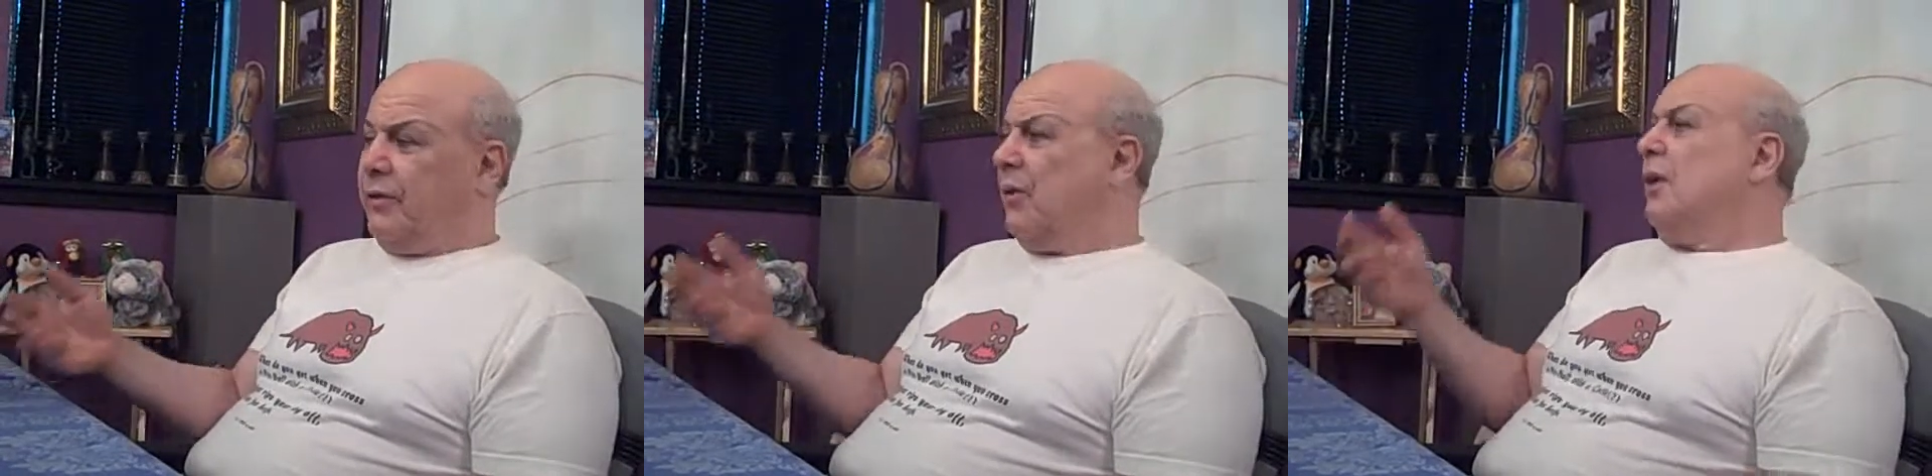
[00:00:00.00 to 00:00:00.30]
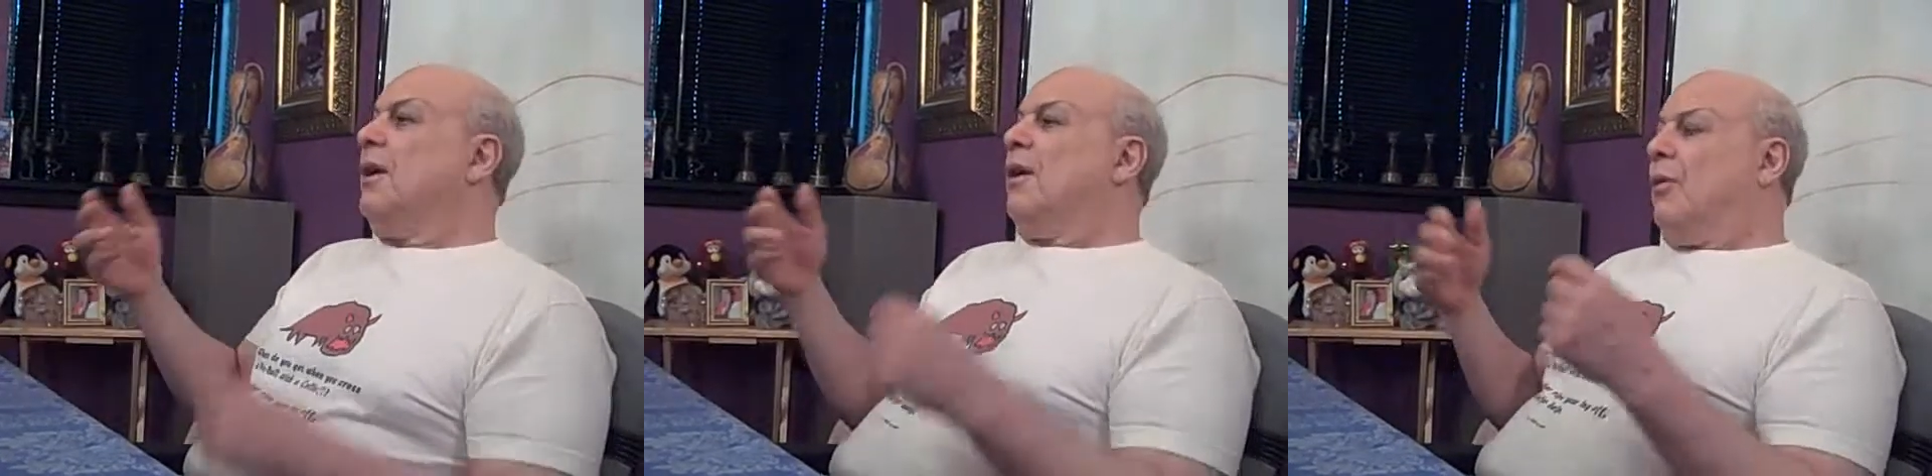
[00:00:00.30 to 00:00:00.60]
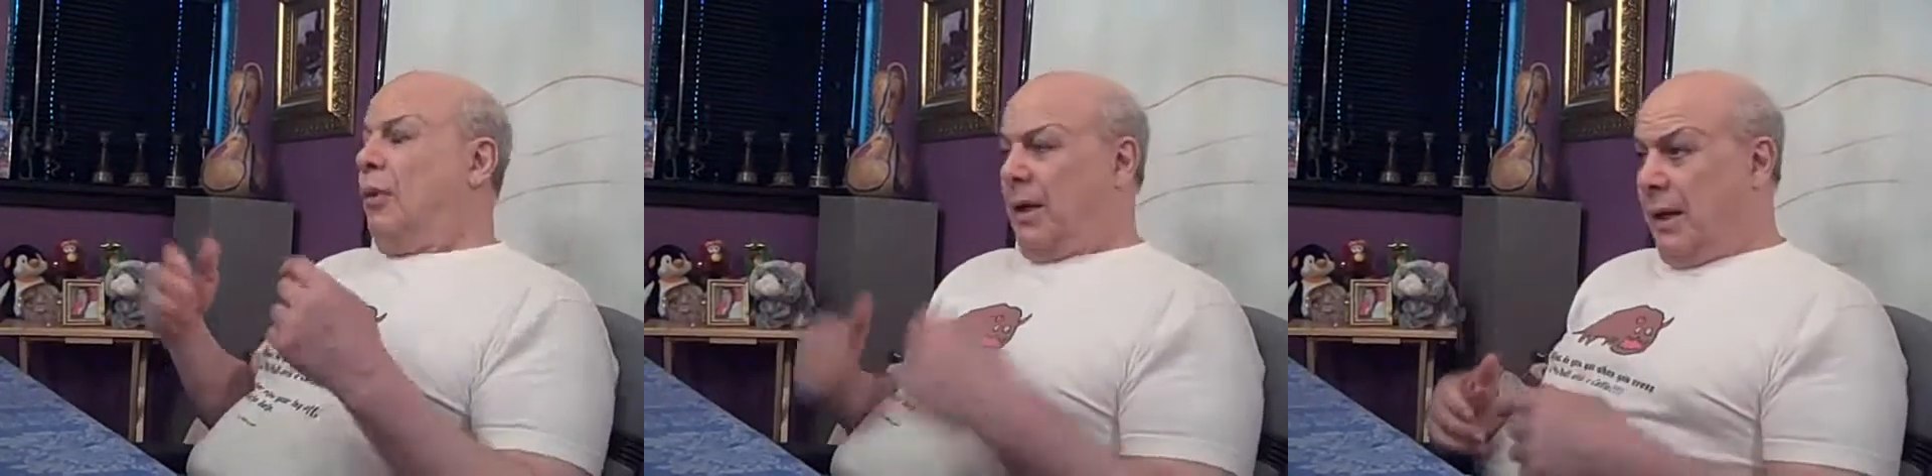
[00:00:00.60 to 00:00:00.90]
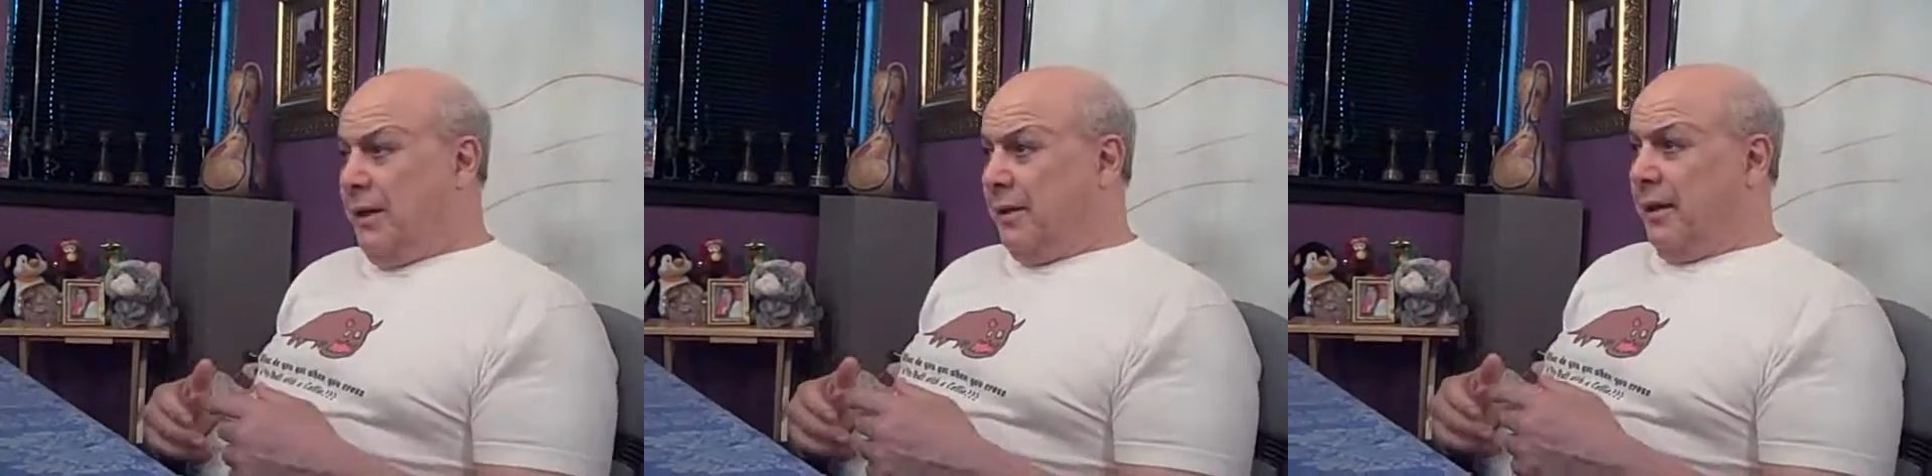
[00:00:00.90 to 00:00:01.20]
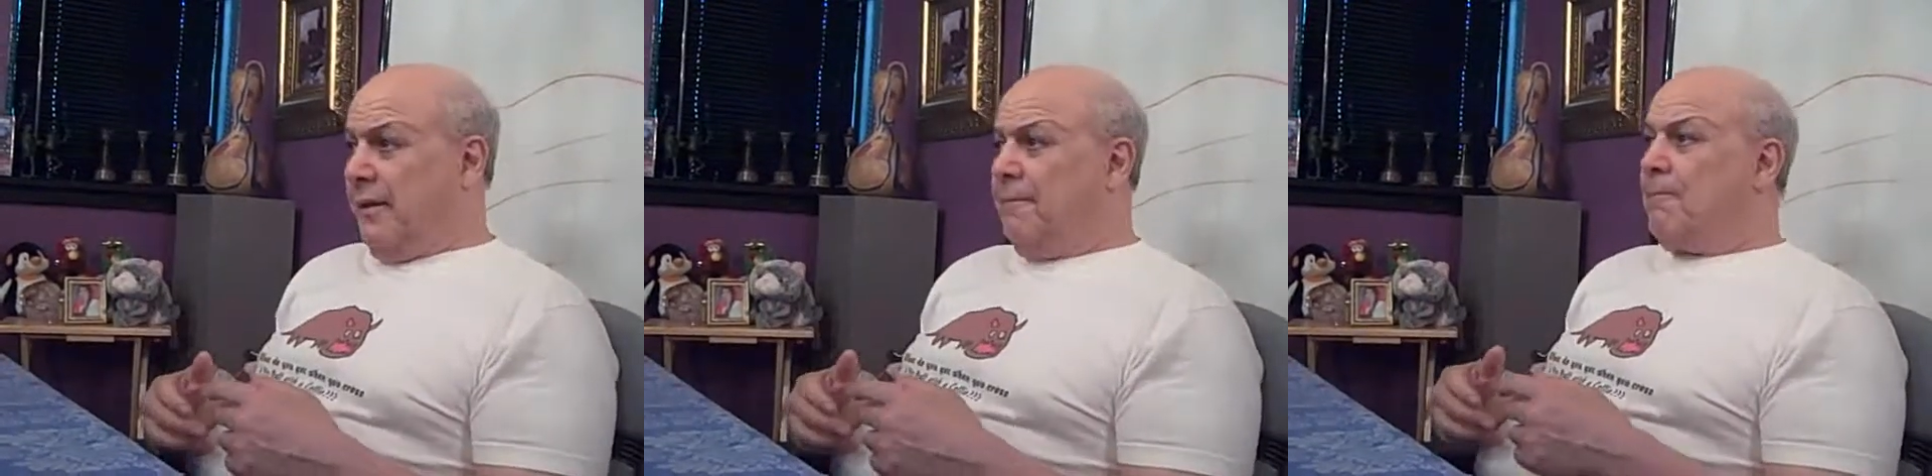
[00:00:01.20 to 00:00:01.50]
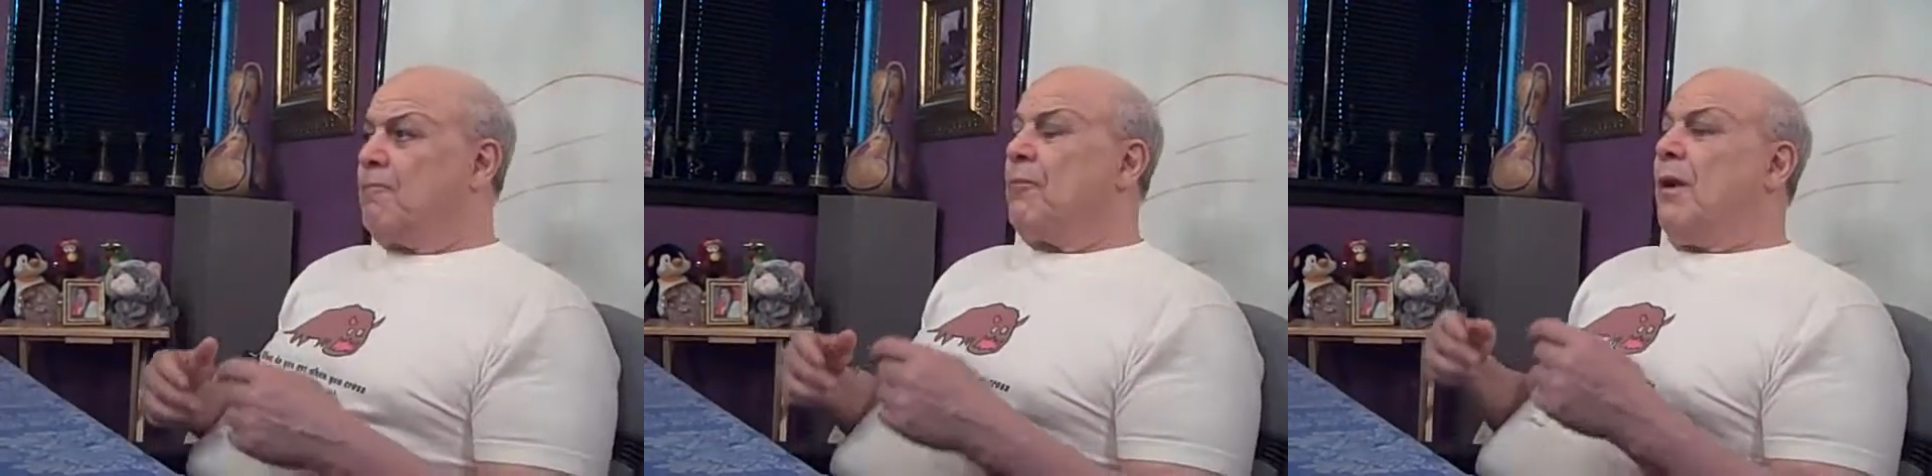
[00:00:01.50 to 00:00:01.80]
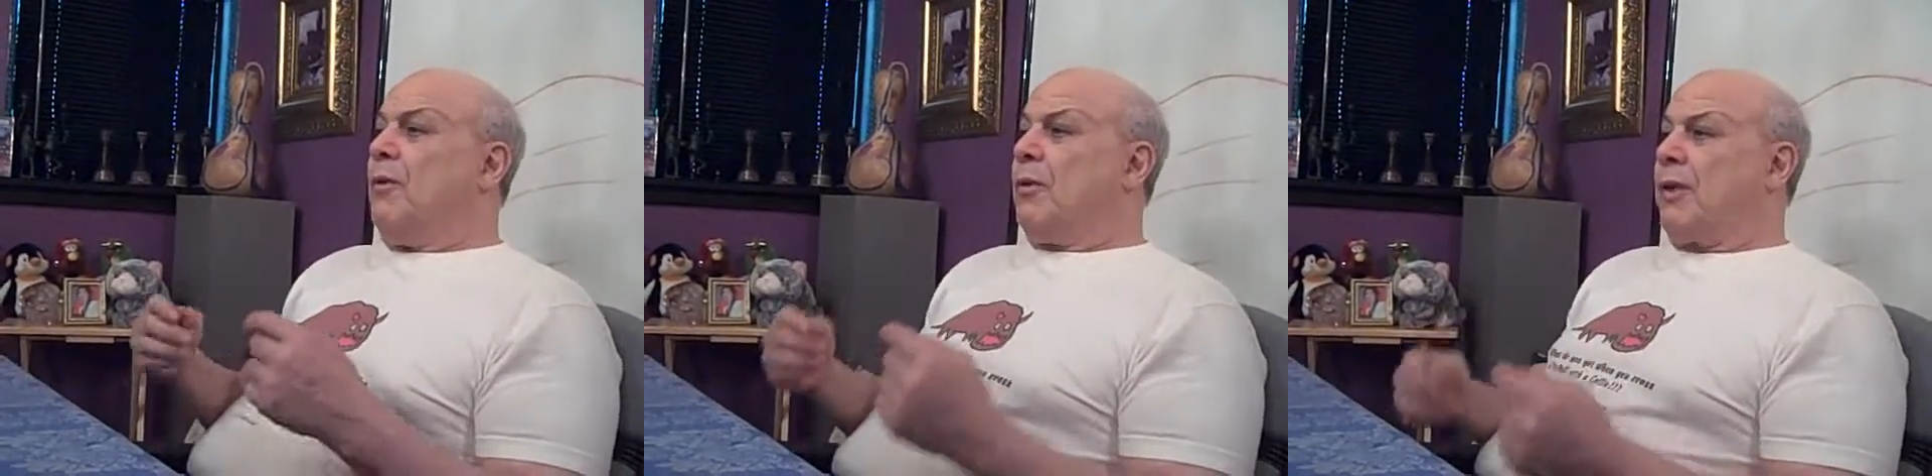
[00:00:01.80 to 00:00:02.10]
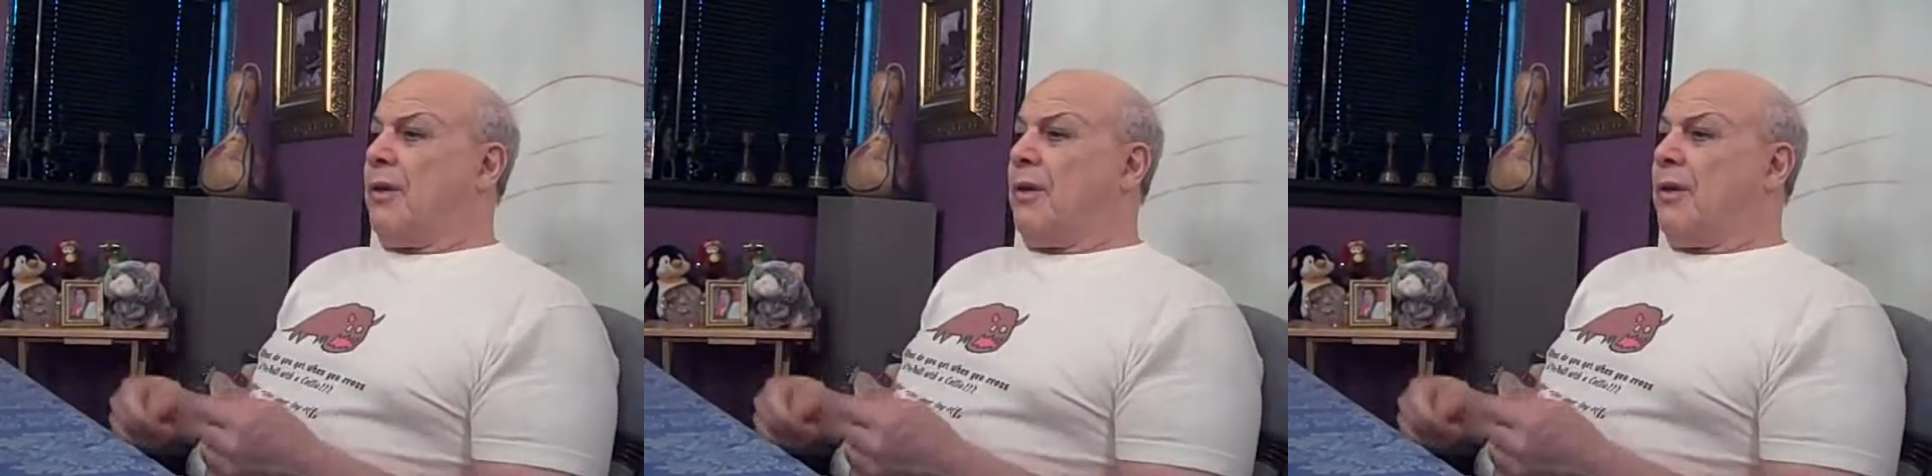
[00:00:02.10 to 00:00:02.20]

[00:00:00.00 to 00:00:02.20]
So what I did was